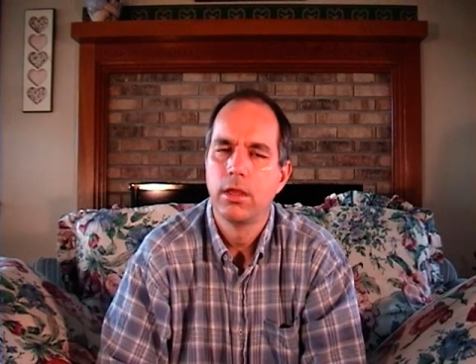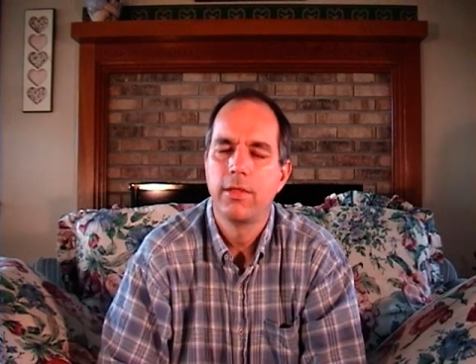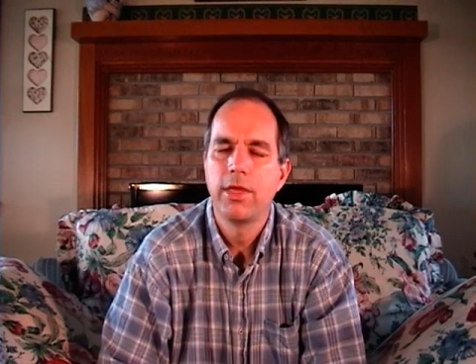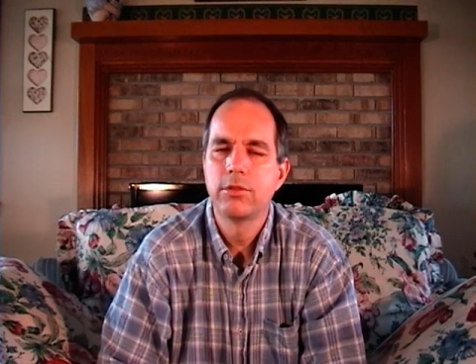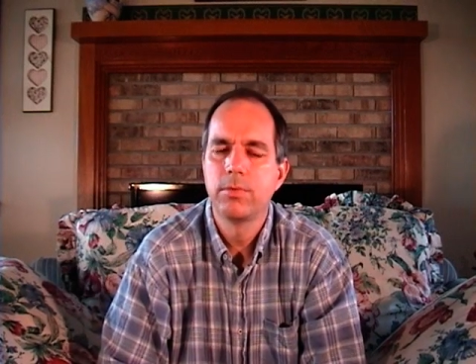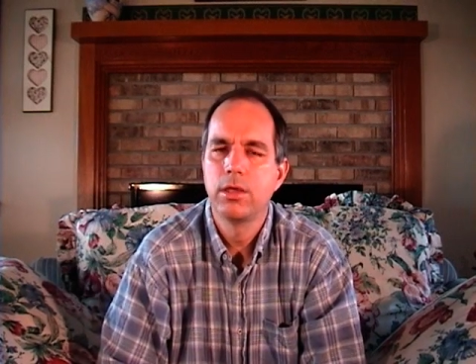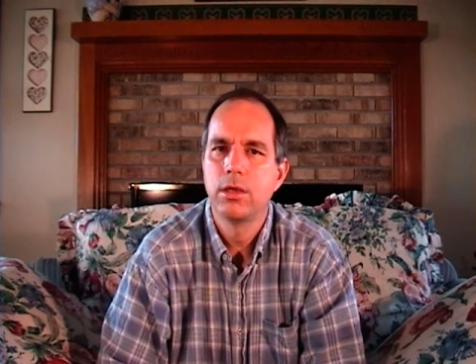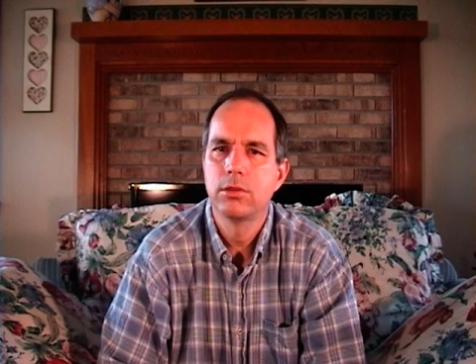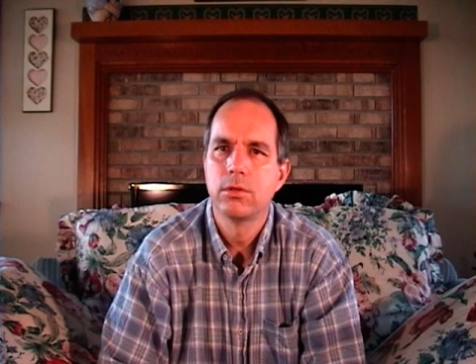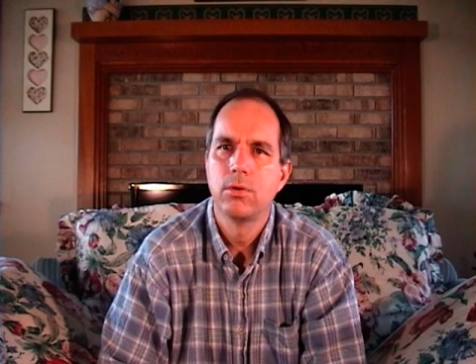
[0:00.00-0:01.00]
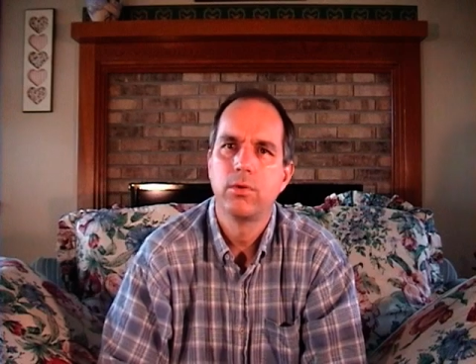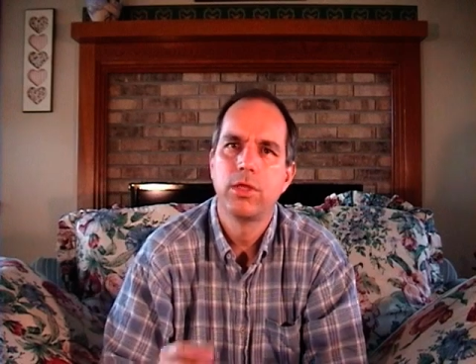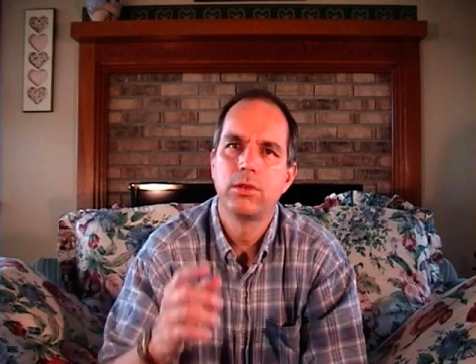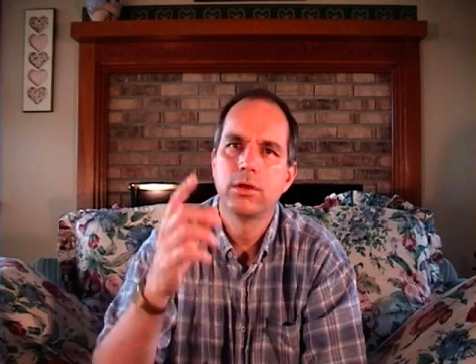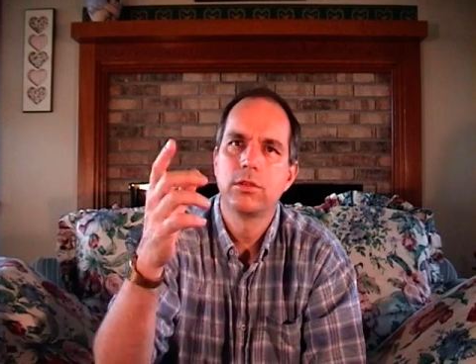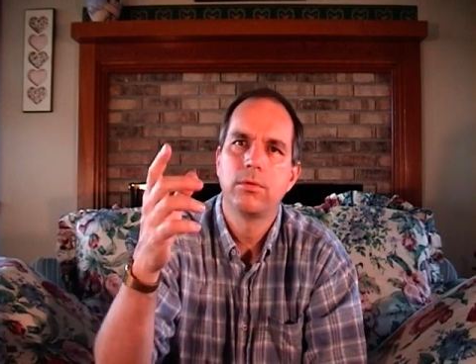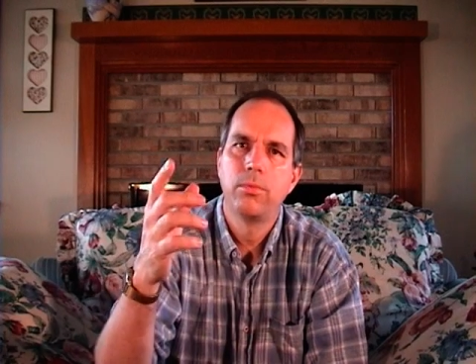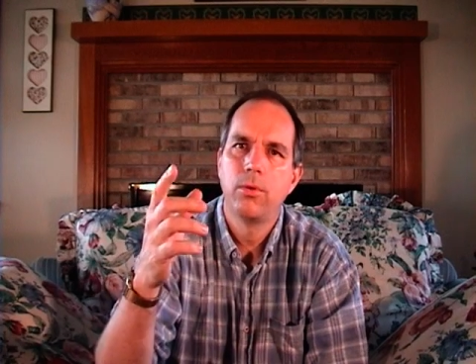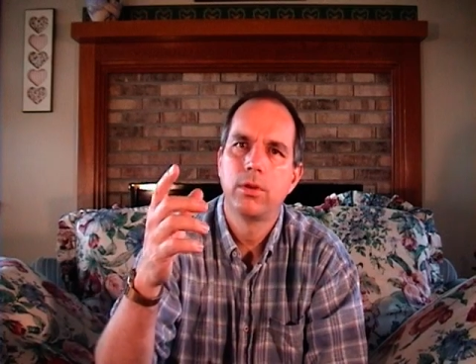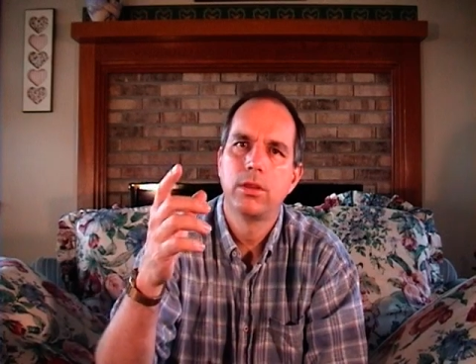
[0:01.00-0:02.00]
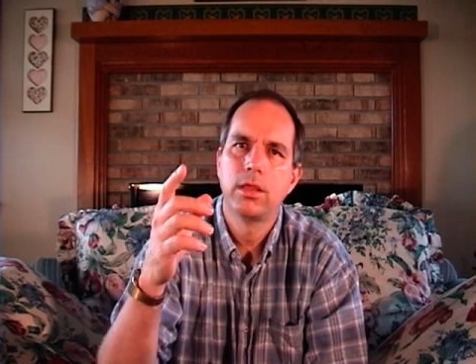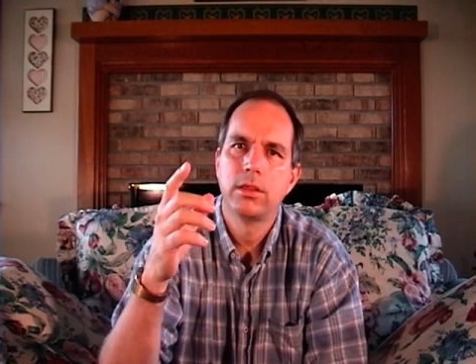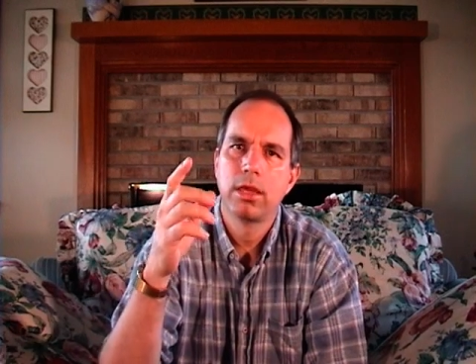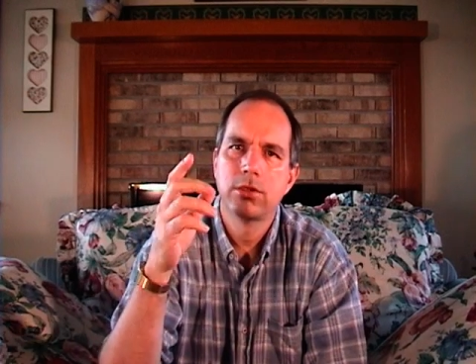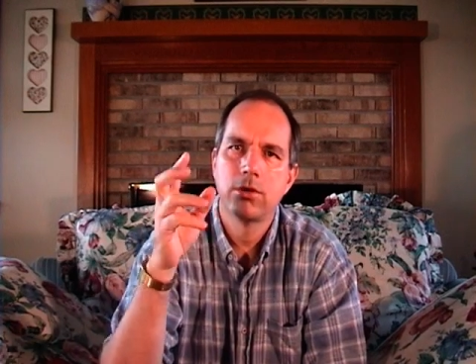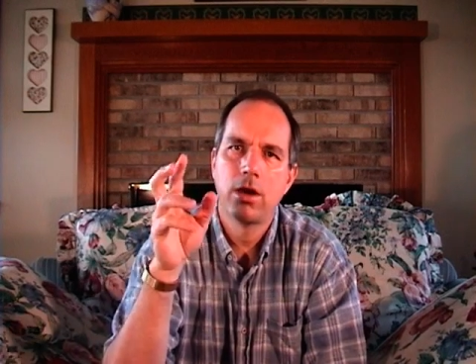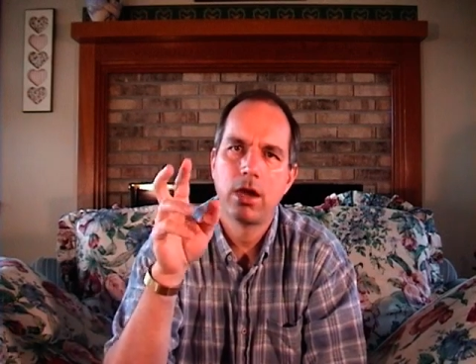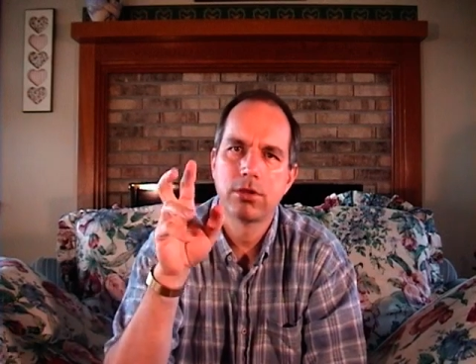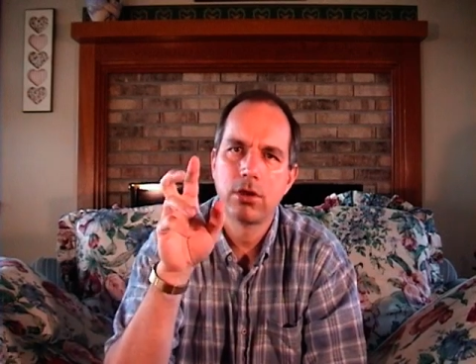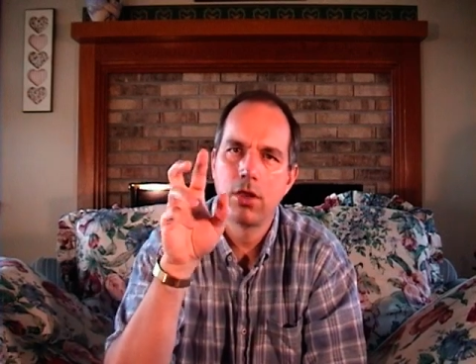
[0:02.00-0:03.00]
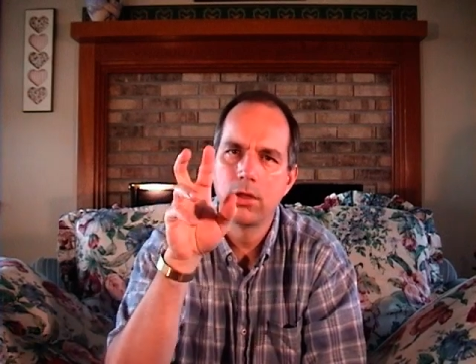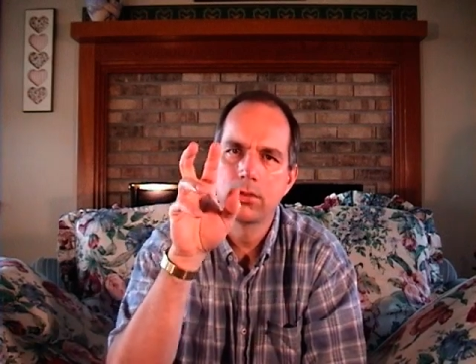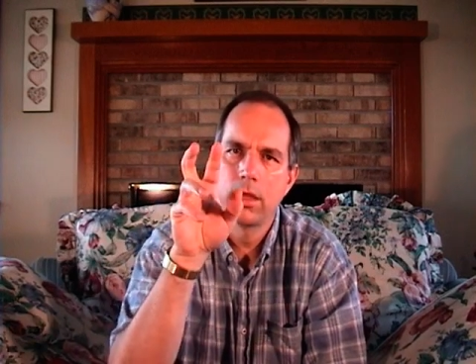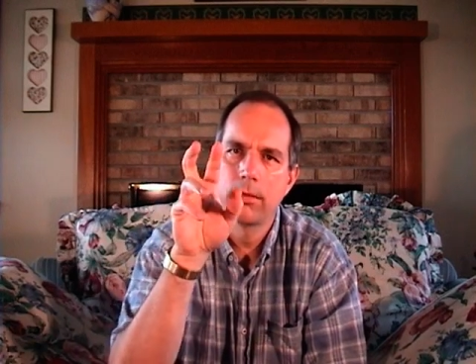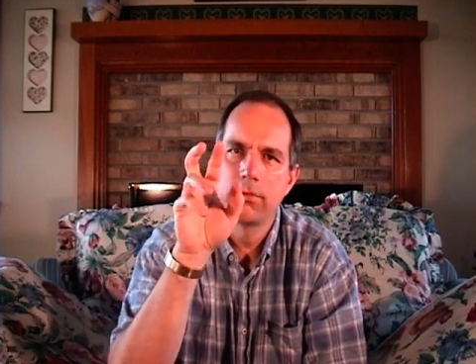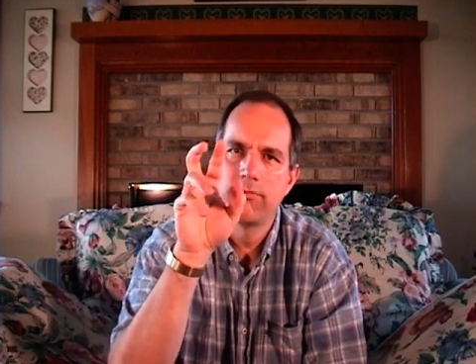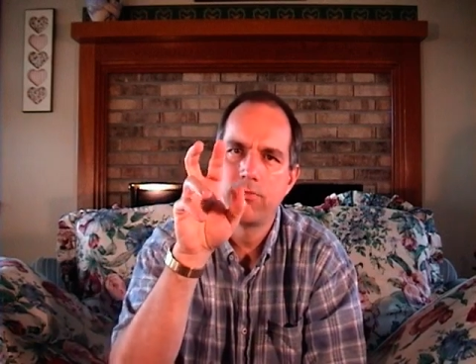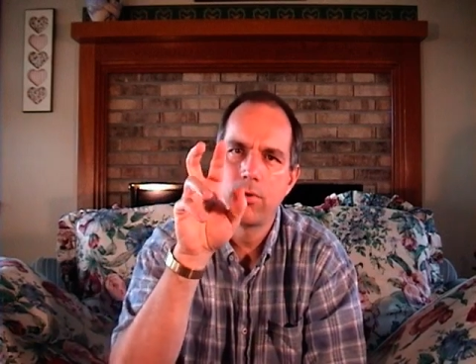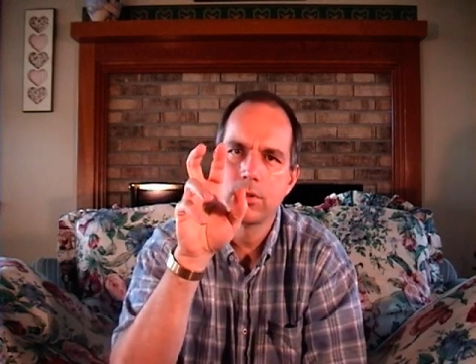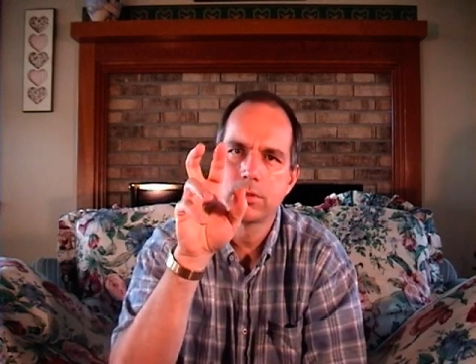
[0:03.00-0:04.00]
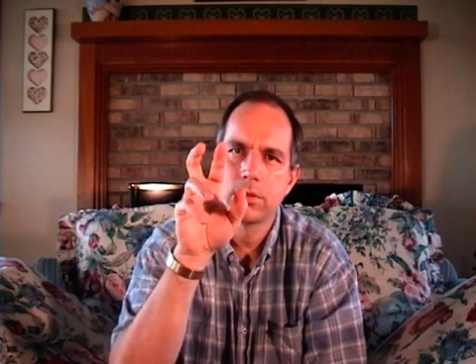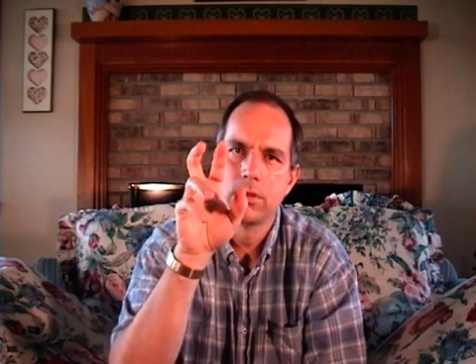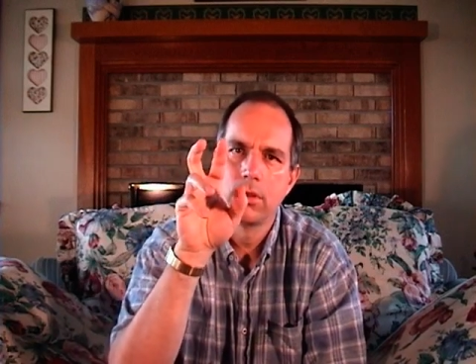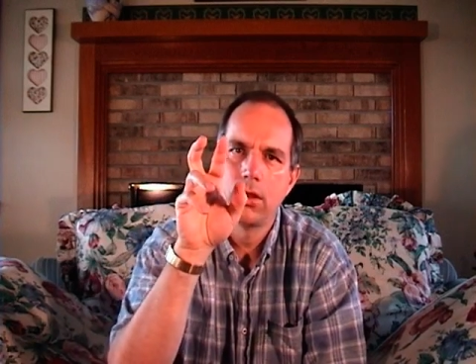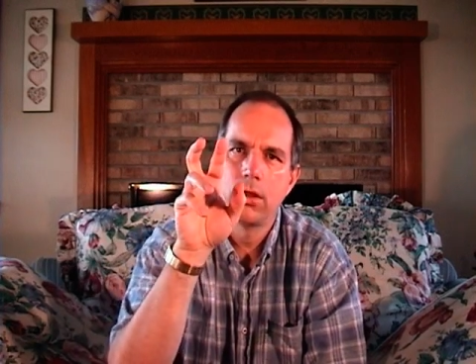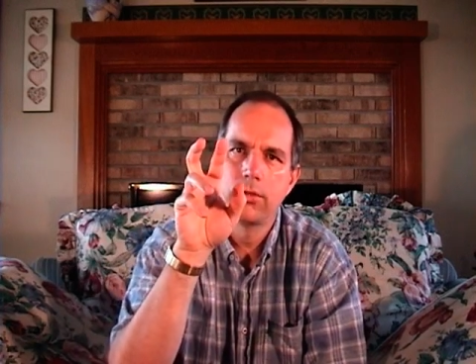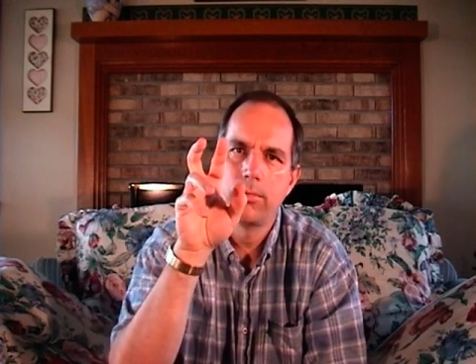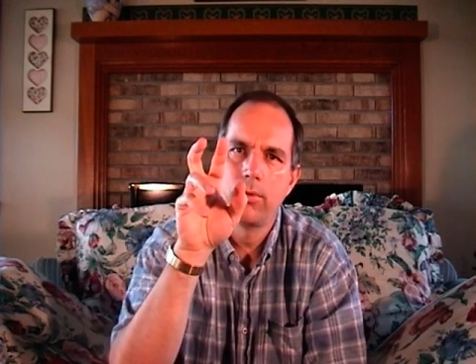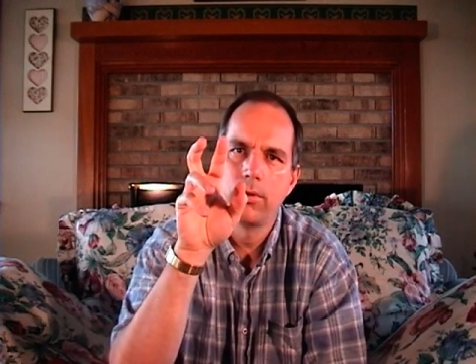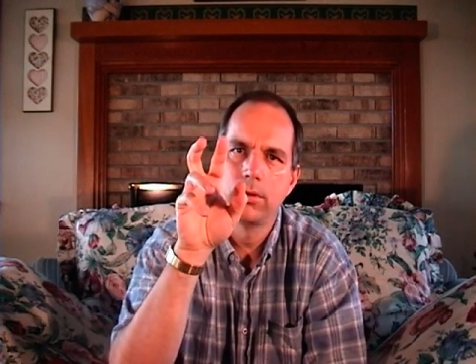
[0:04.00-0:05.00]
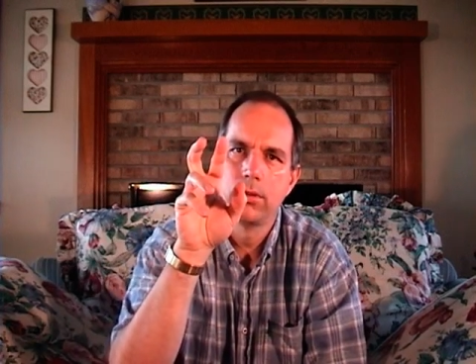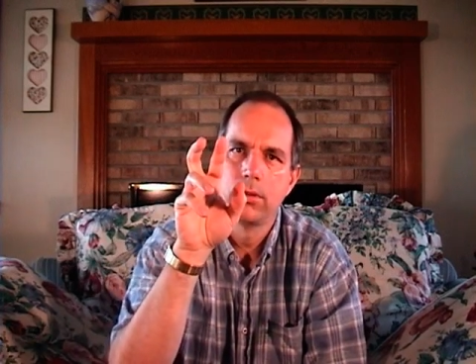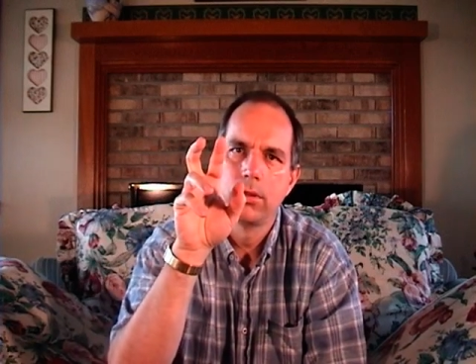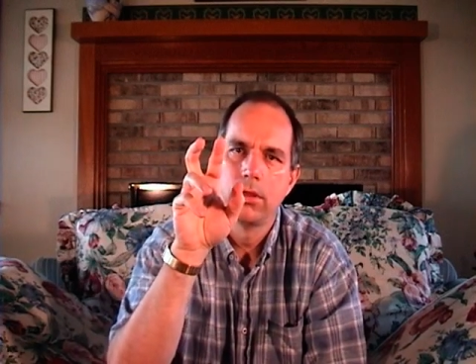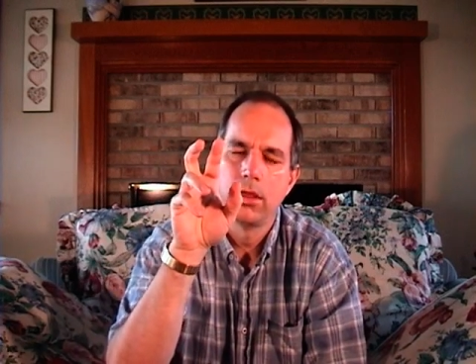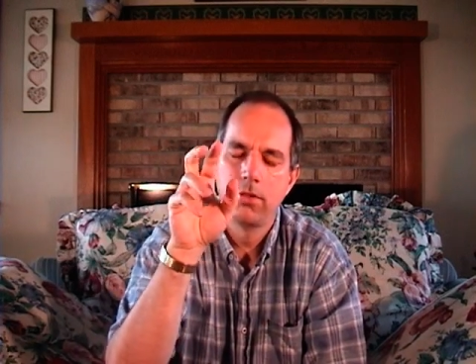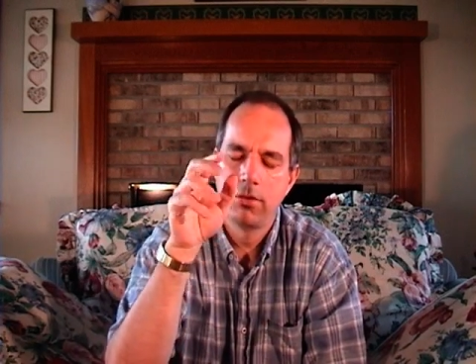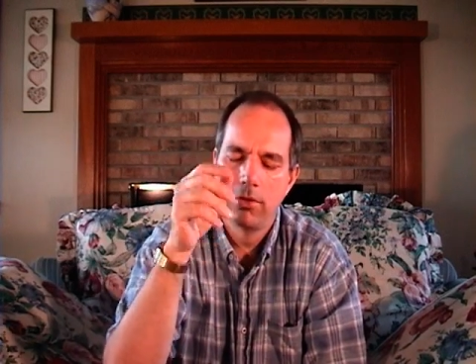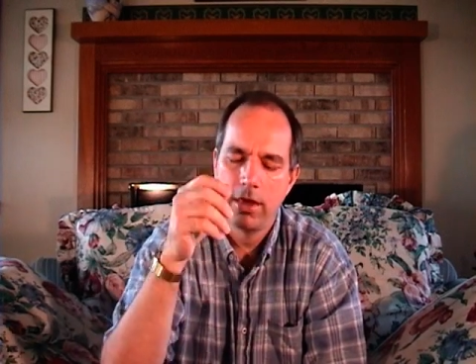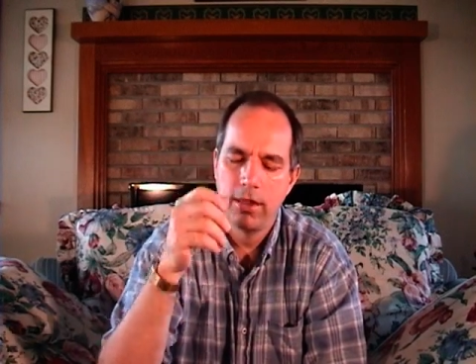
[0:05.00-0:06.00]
And that's because when they look at the board, it takes their eyes a long time to focus on the board, and then they